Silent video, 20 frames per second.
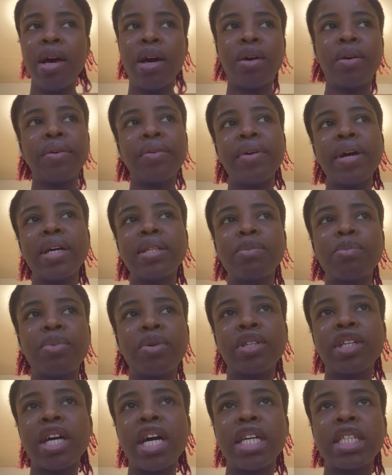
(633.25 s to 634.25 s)
Korea's
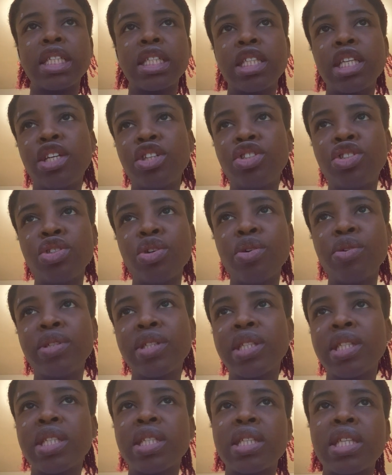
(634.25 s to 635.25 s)
broadcast
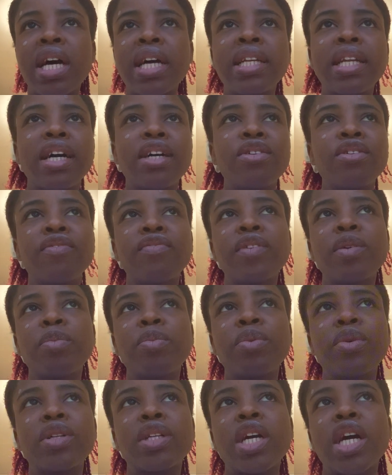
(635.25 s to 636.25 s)
stations, the standard of the
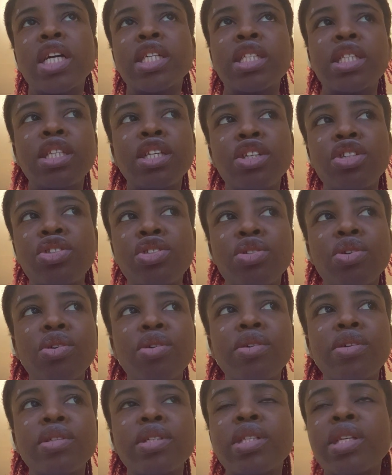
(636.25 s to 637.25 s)
broadcast
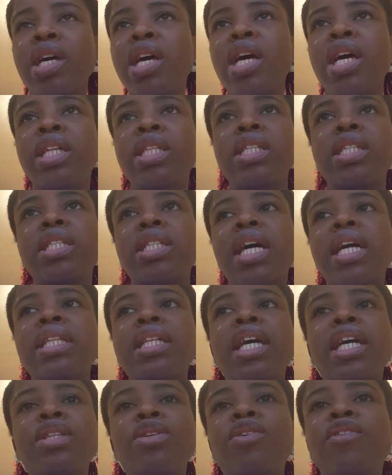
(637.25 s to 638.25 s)
stations, the
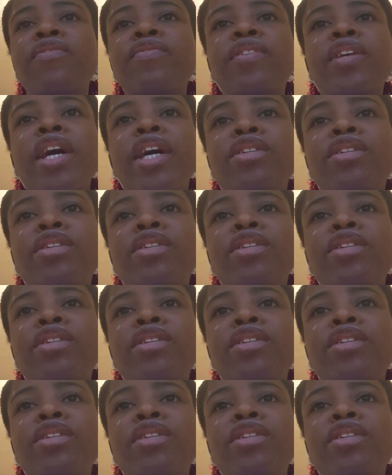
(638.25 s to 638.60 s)
standard of their